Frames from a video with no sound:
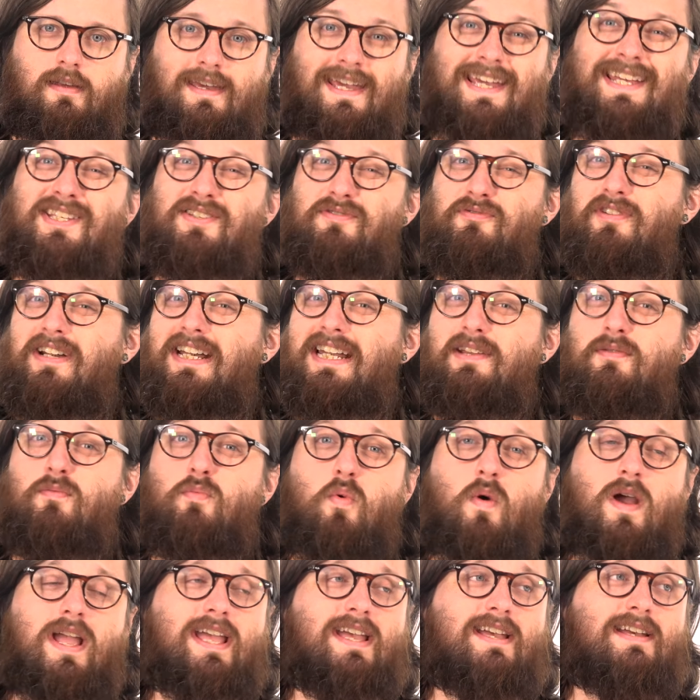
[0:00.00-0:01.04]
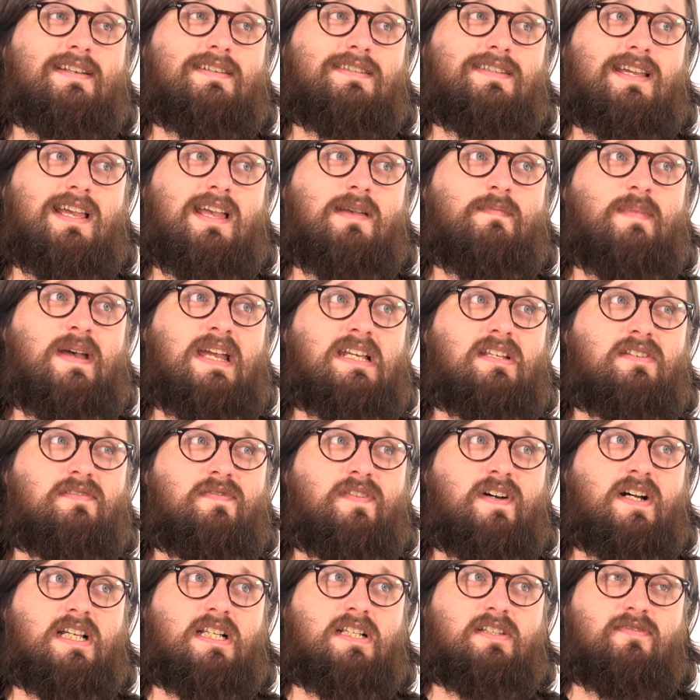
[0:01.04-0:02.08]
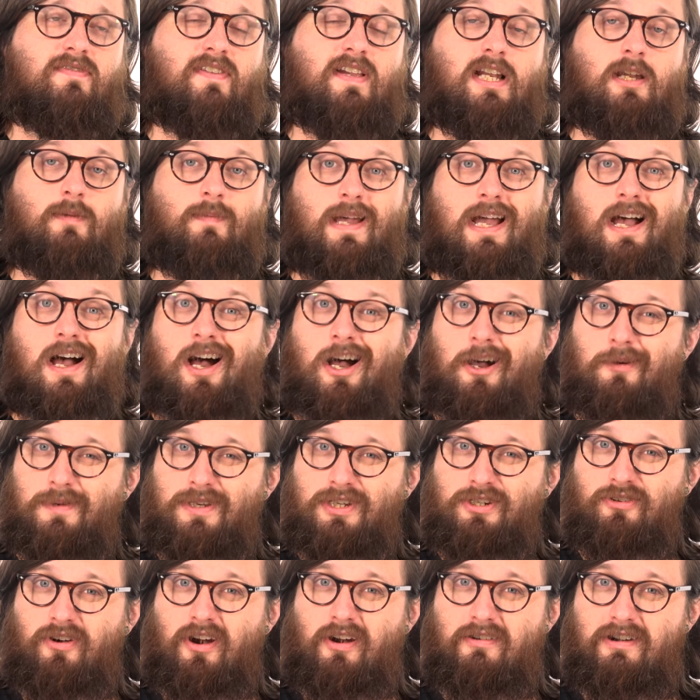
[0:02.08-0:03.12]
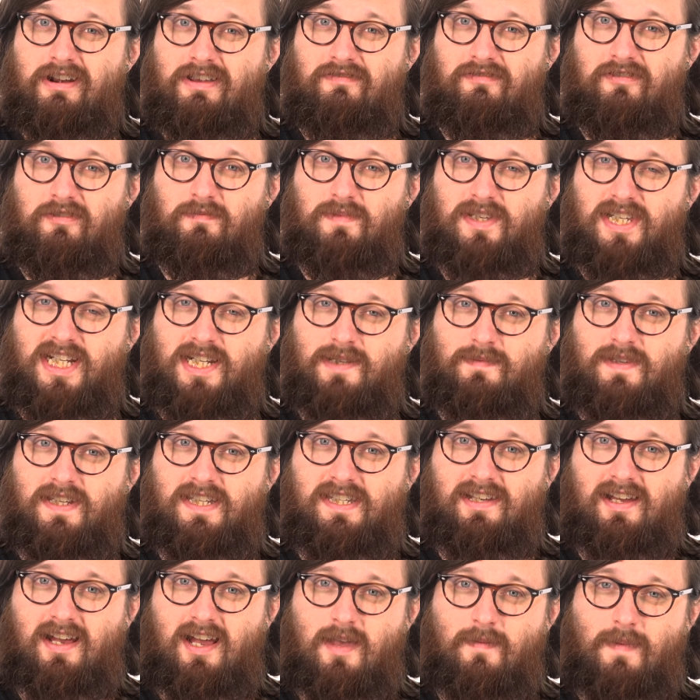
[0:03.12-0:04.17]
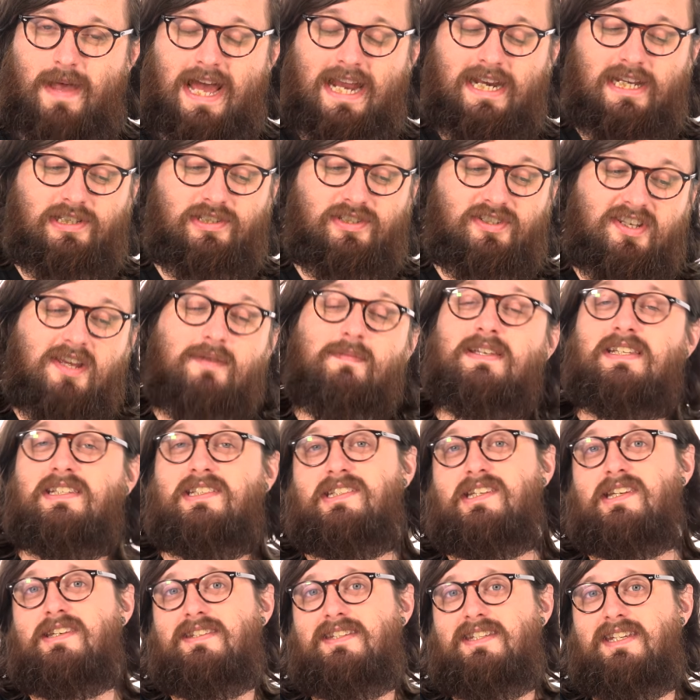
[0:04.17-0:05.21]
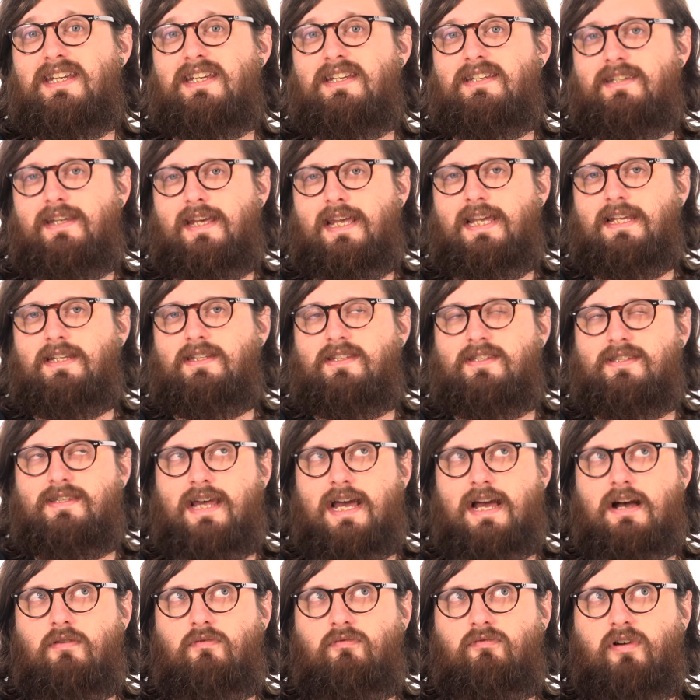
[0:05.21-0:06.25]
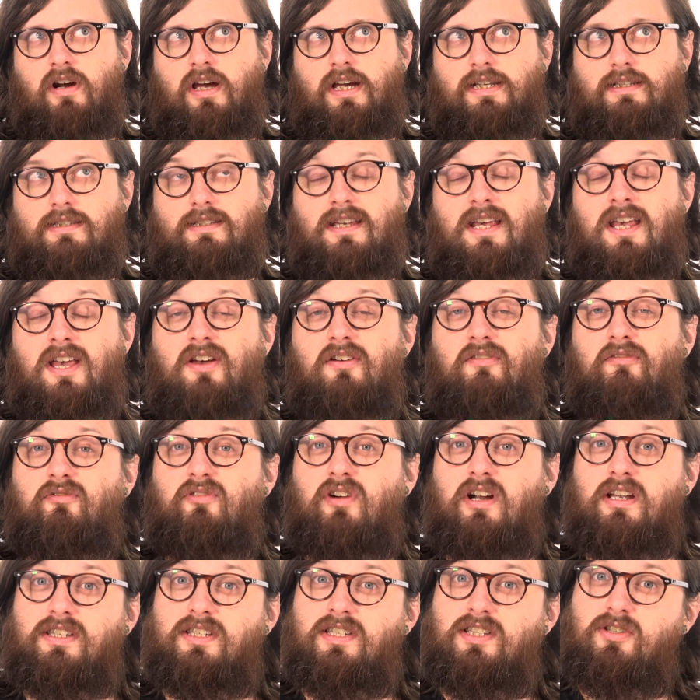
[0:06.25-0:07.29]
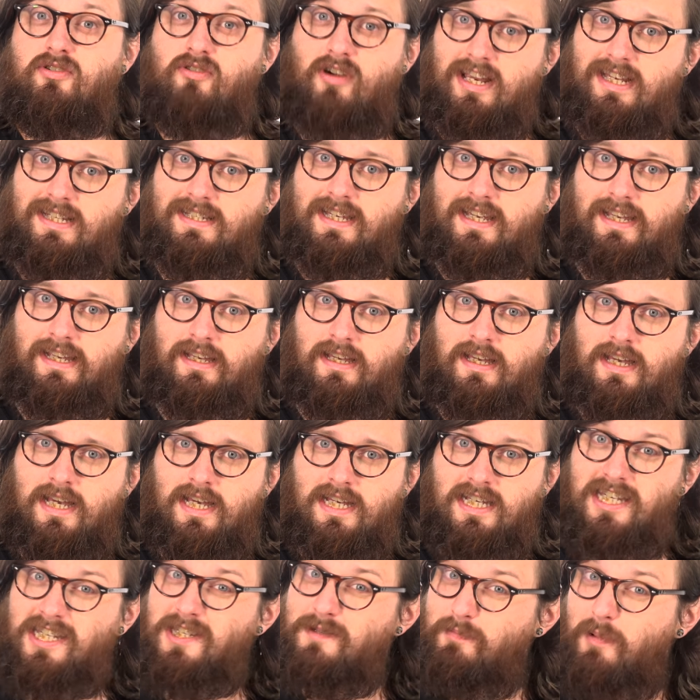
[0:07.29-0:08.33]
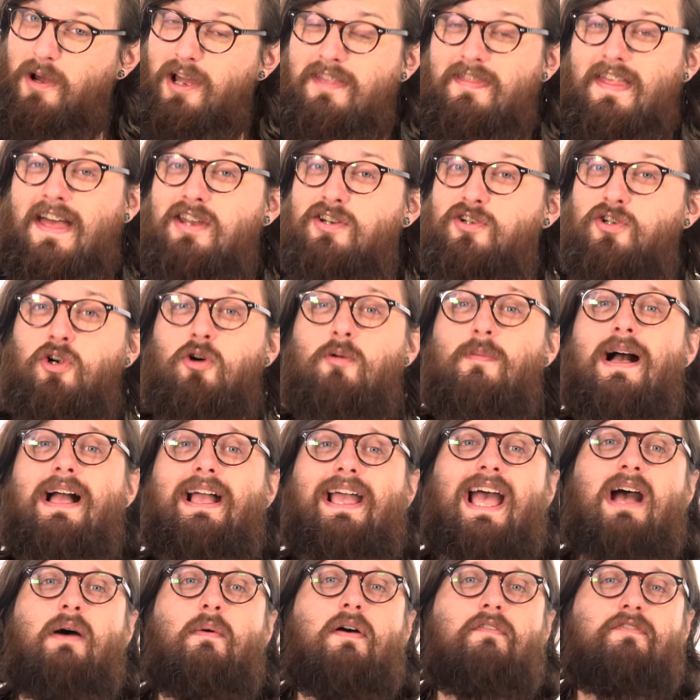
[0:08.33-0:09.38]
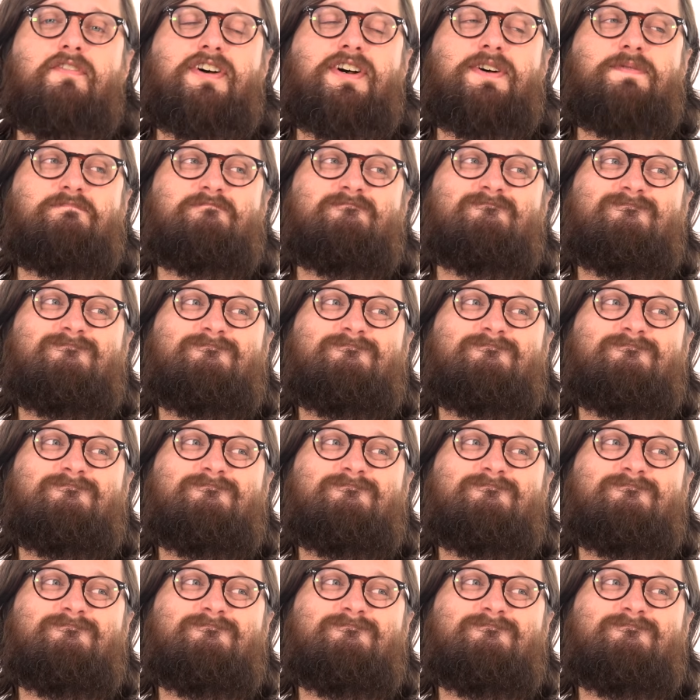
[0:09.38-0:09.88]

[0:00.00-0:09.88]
It's really weird, it makes fights feel a bit arbitrary from time to time, and in some instances it's downright frustrating. Despite that drawback, however,